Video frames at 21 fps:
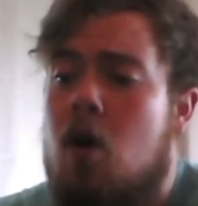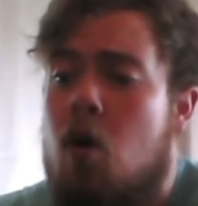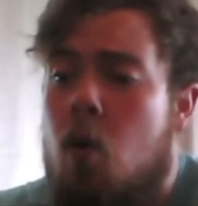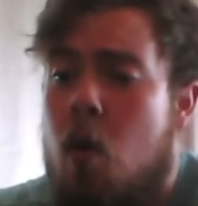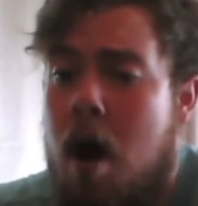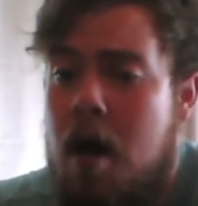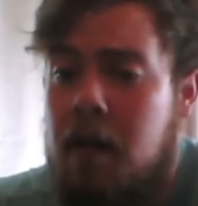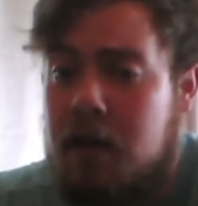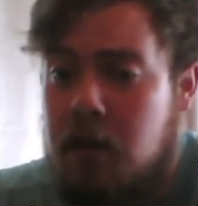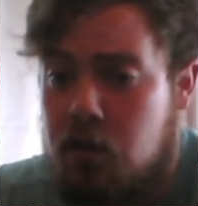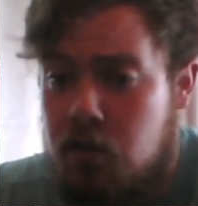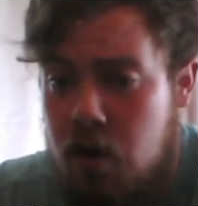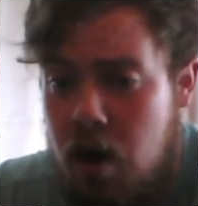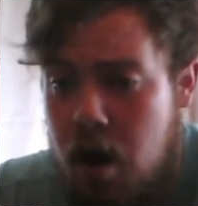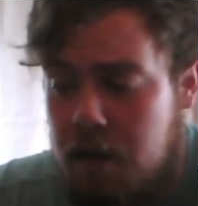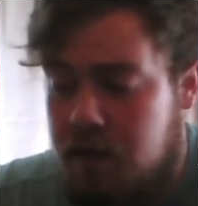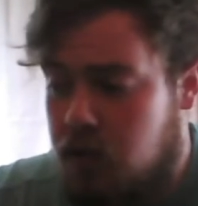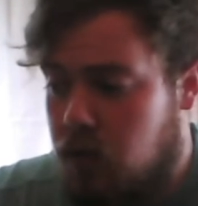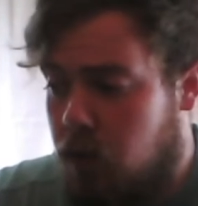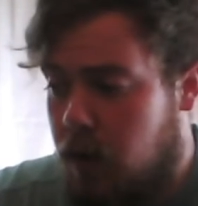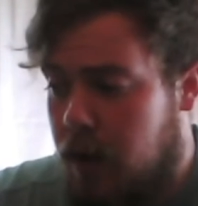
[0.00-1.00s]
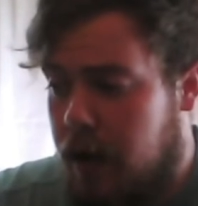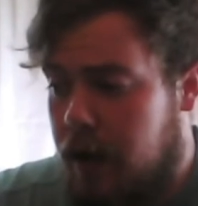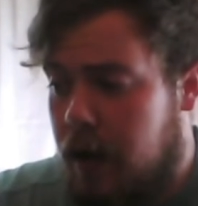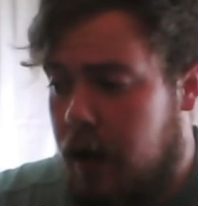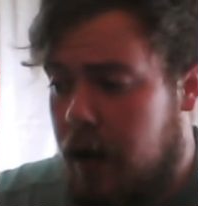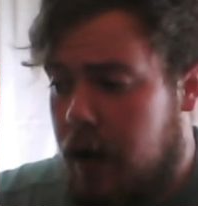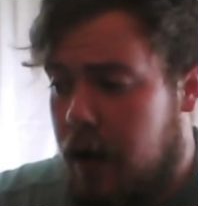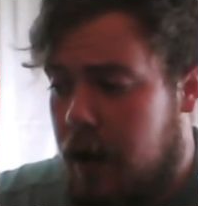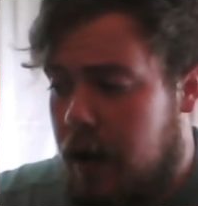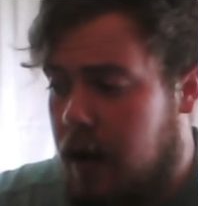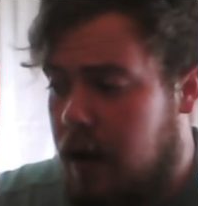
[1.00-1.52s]
while he drives away
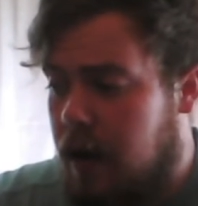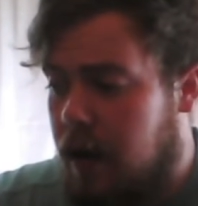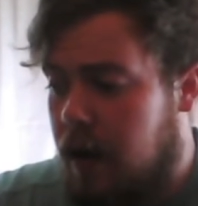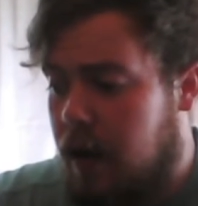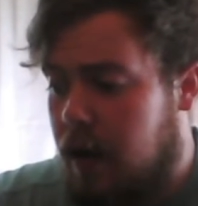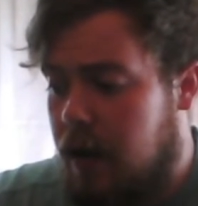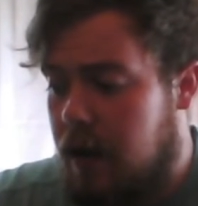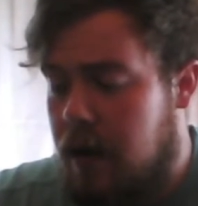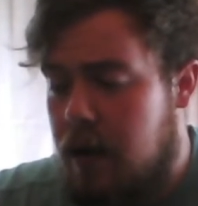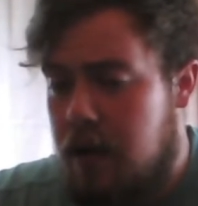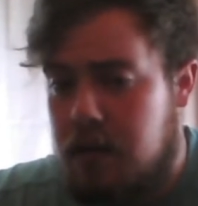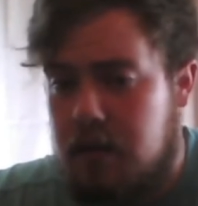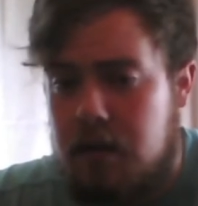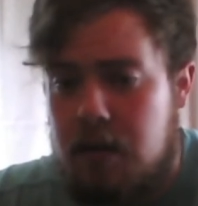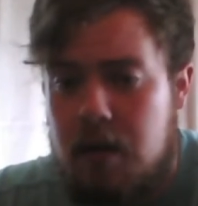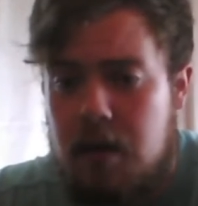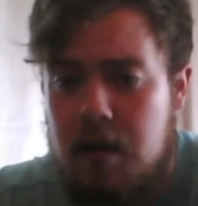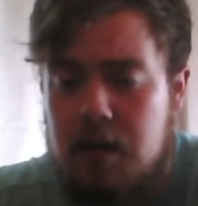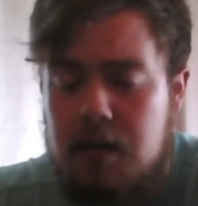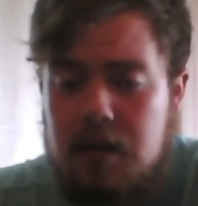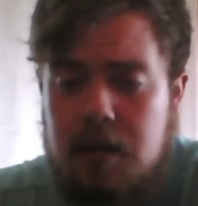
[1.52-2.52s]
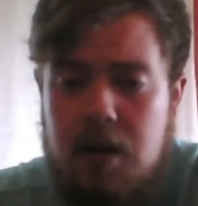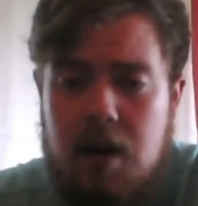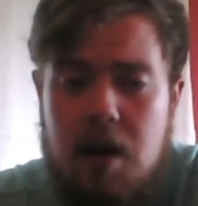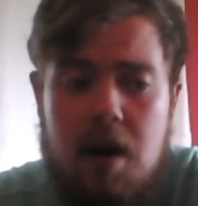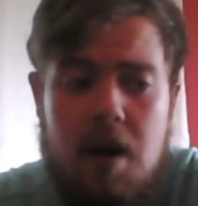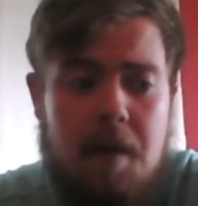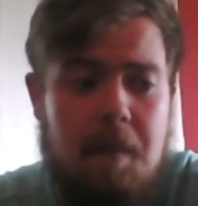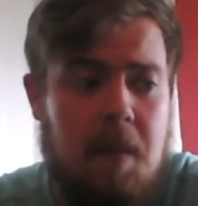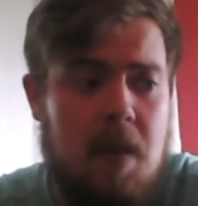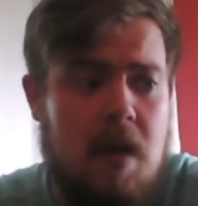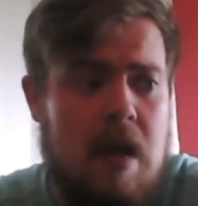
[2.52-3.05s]
in his car.